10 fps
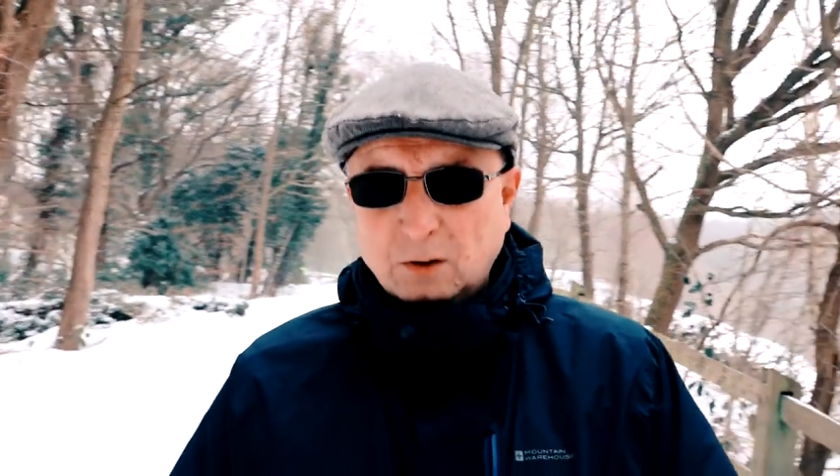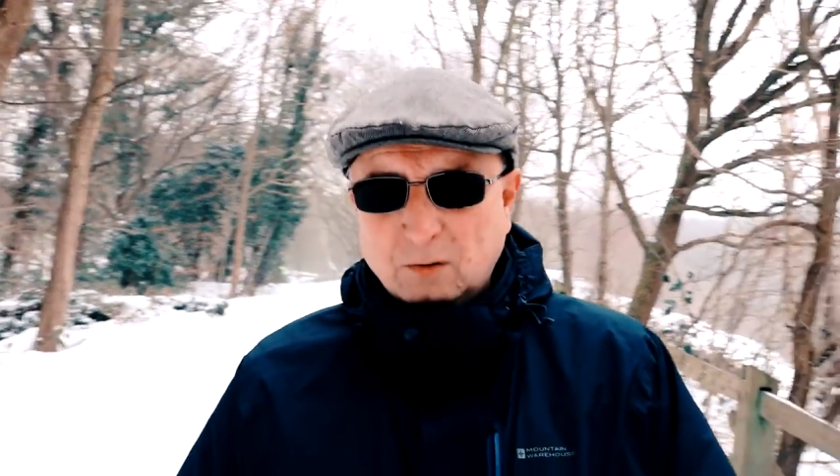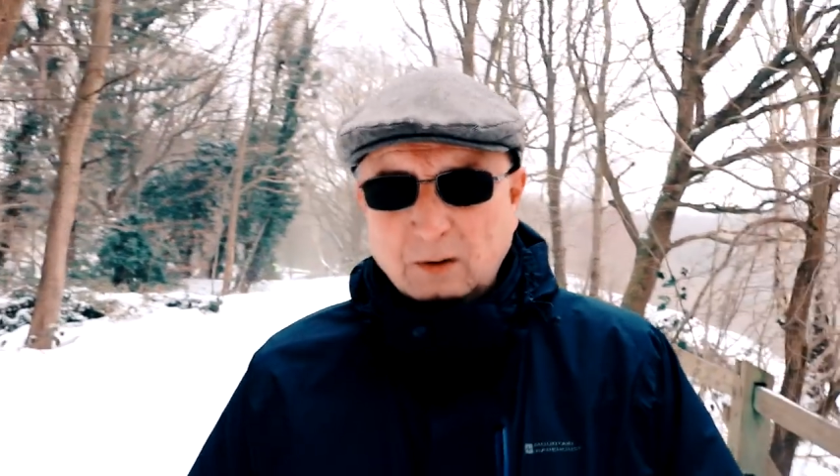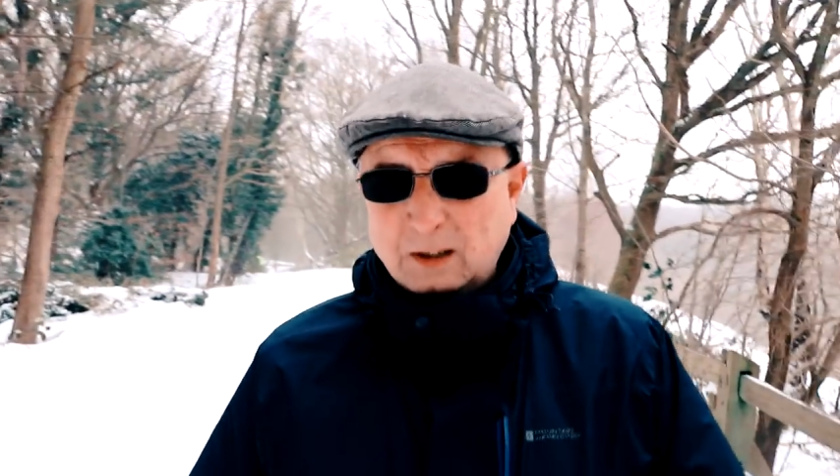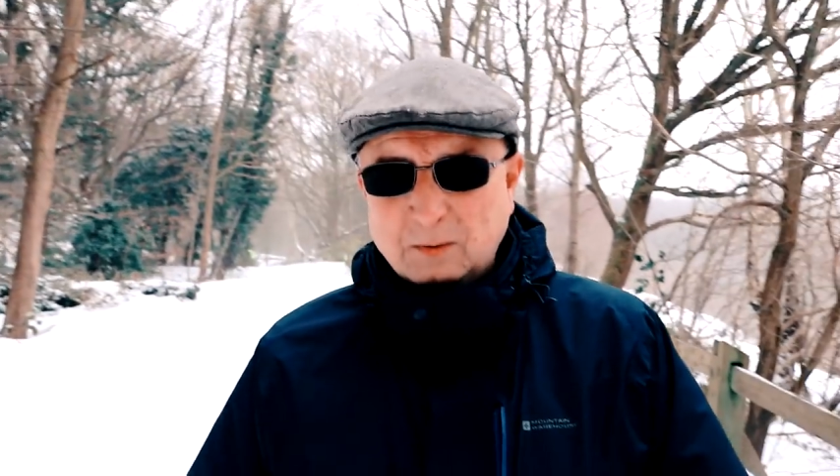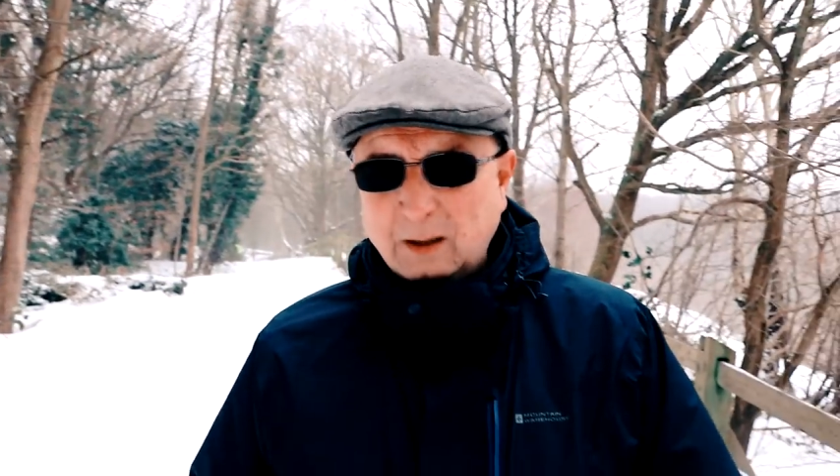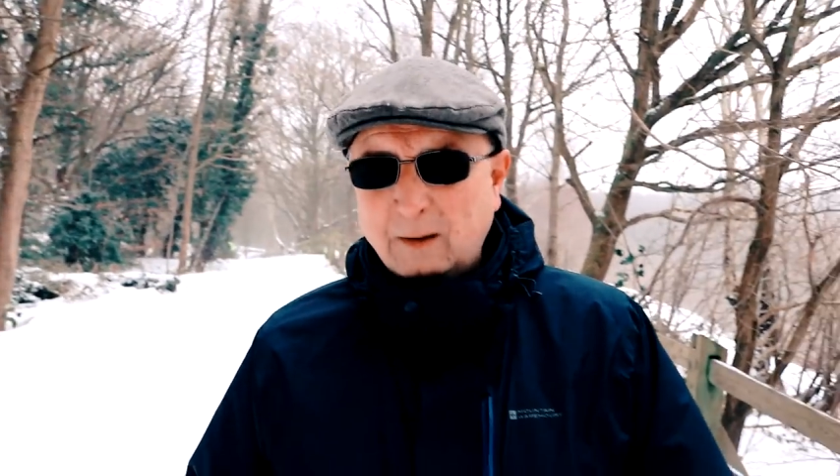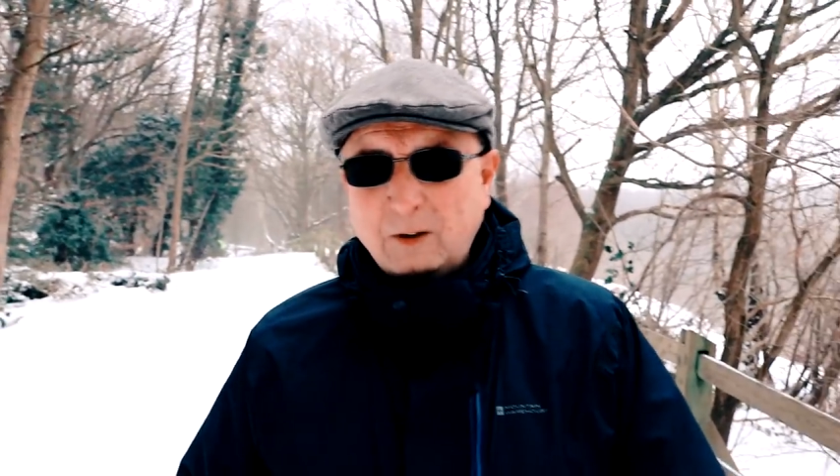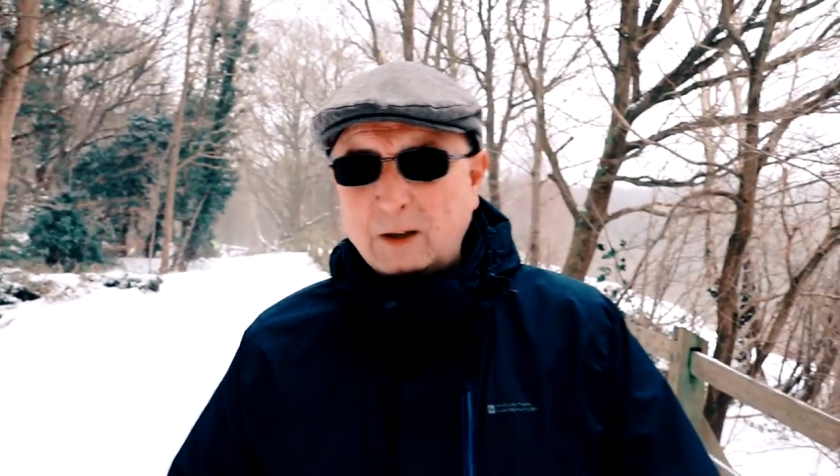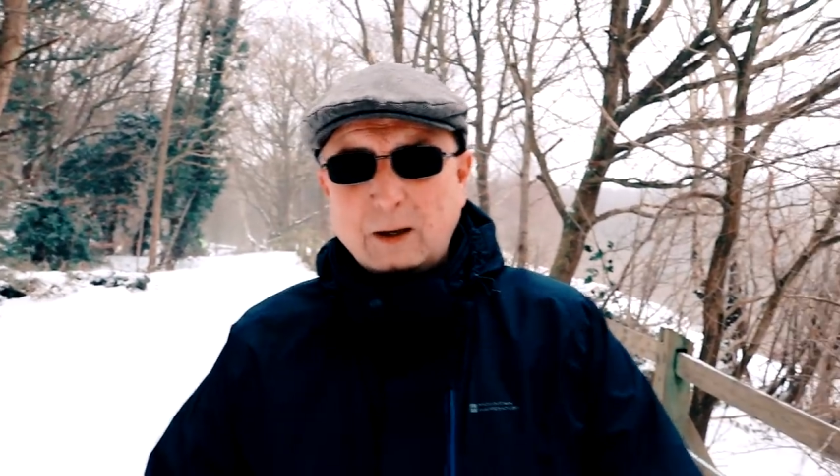agrees with
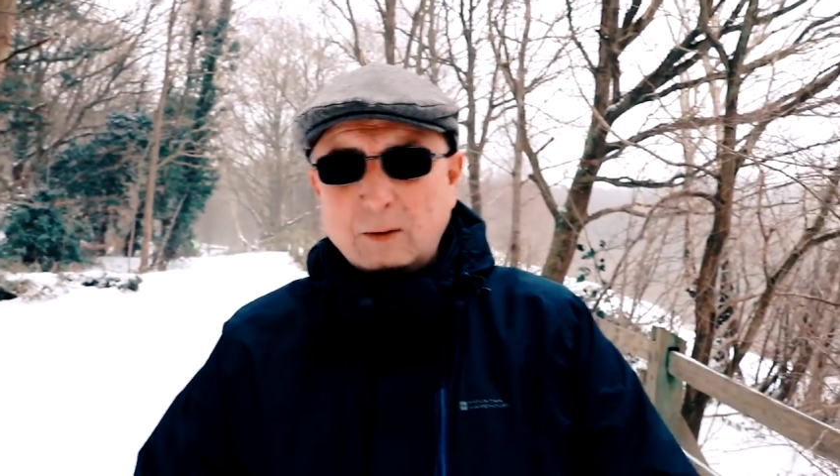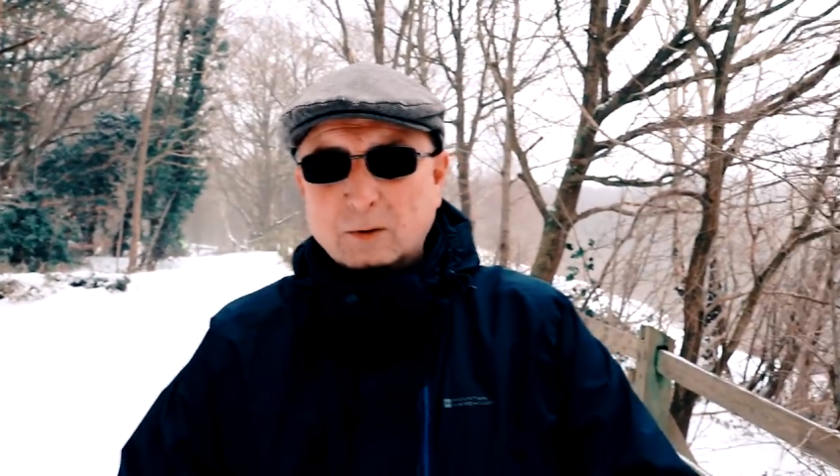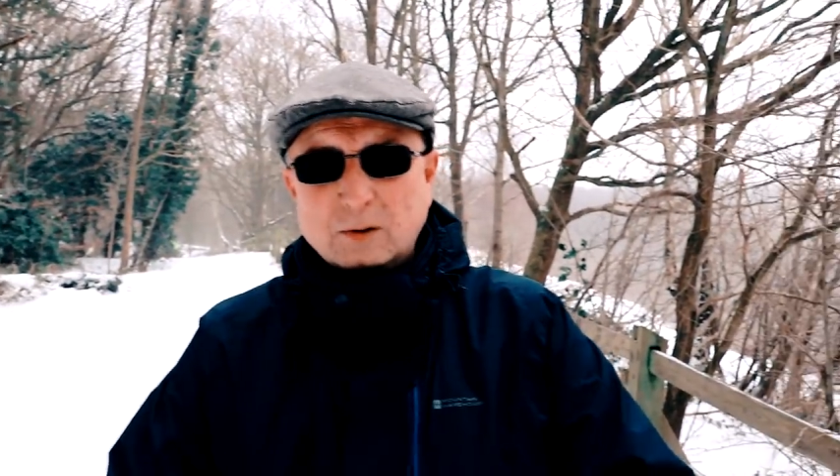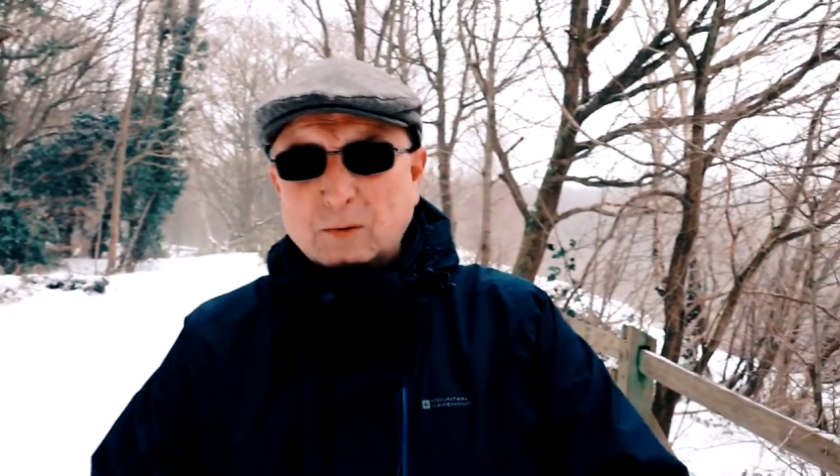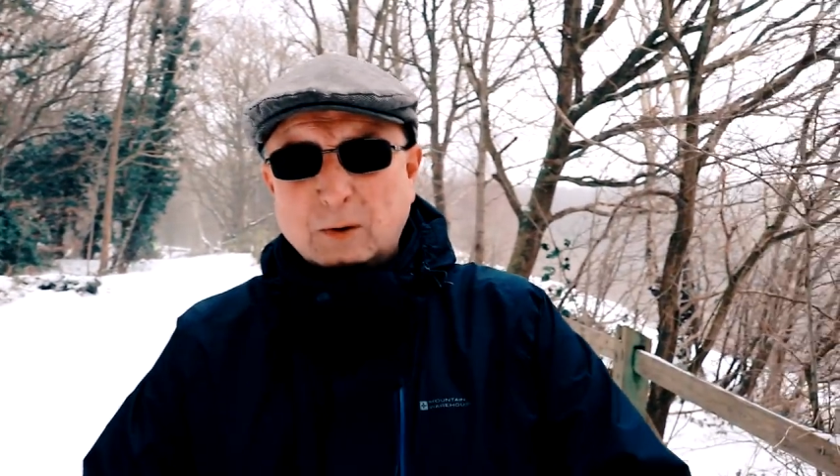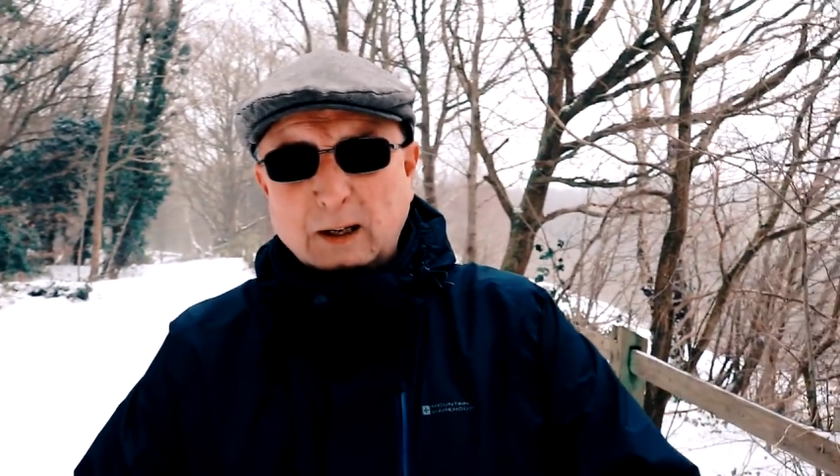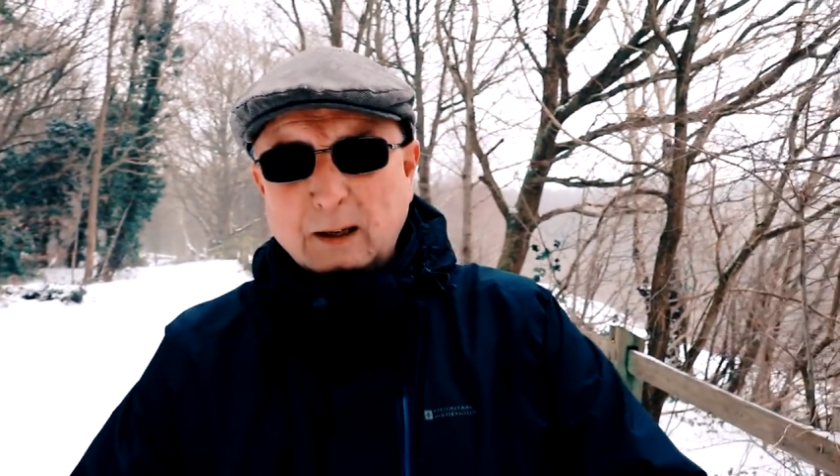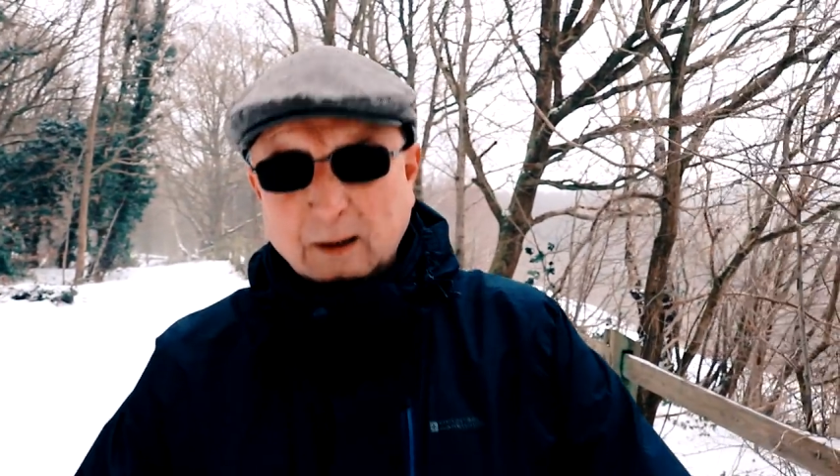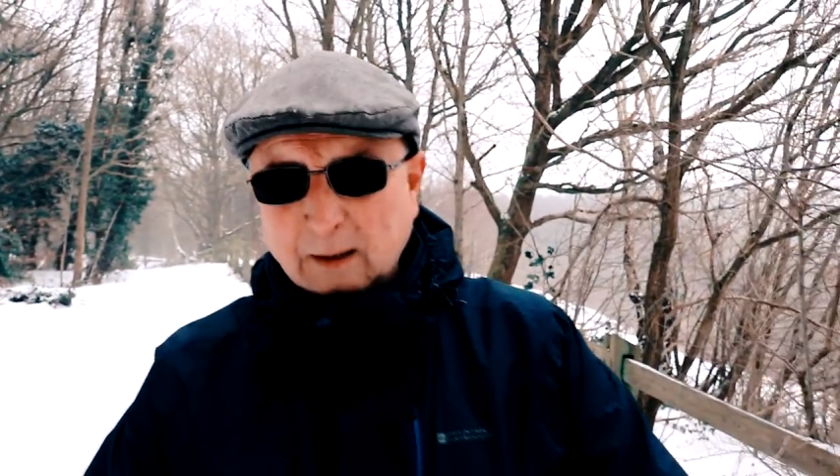everything you want to eat